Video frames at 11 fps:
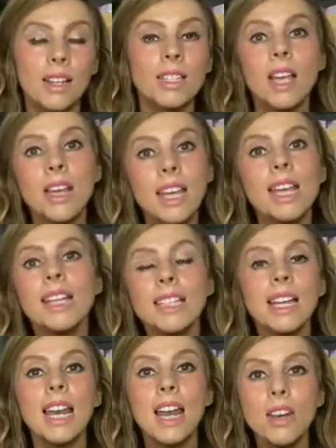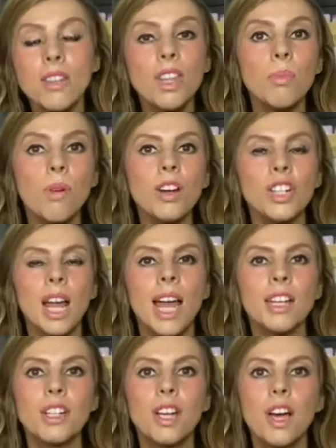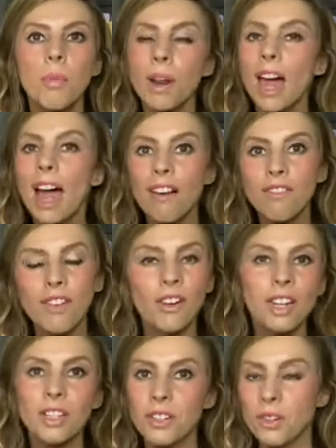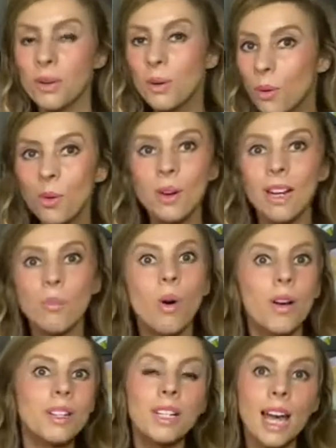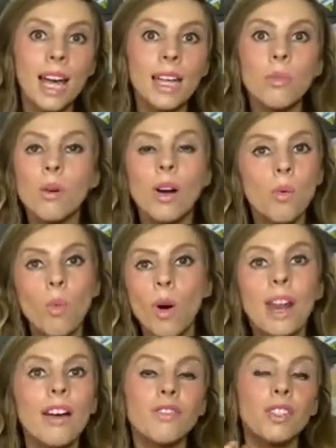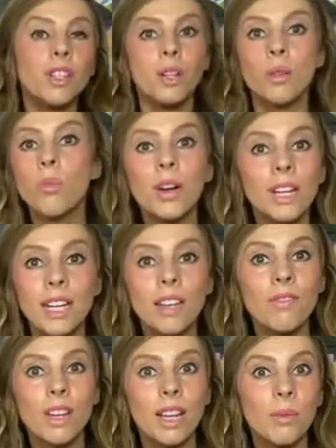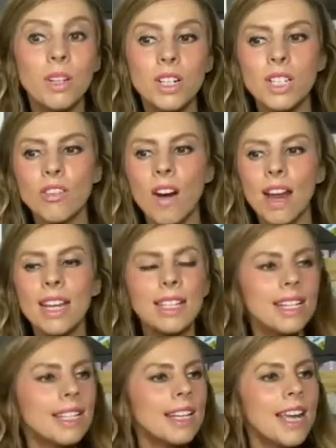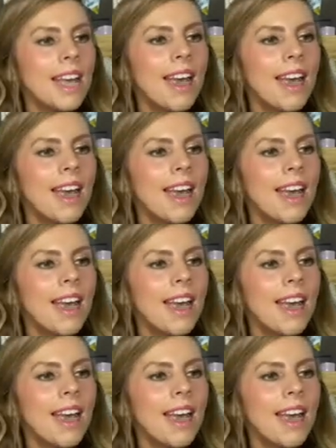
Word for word: So it is a lengthy project, but I have got it done all in one day. Well, one afternoon, one evening, which is great, isn't it?